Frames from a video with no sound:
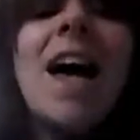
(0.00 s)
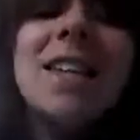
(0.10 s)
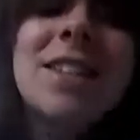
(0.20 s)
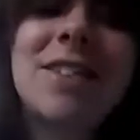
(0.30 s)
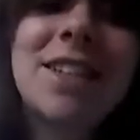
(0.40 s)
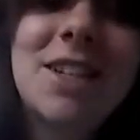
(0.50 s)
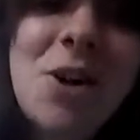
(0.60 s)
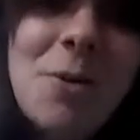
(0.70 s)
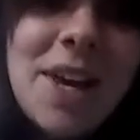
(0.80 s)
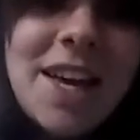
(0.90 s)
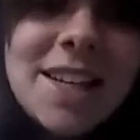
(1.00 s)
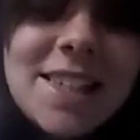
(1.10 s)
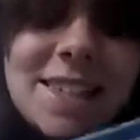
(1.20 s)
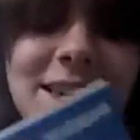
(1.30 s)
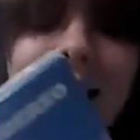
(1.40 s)
Asterix and
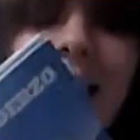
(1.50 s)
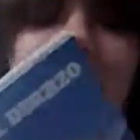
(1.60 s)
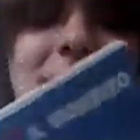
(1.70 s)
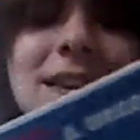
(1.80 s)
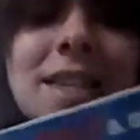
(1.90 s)
Obelix is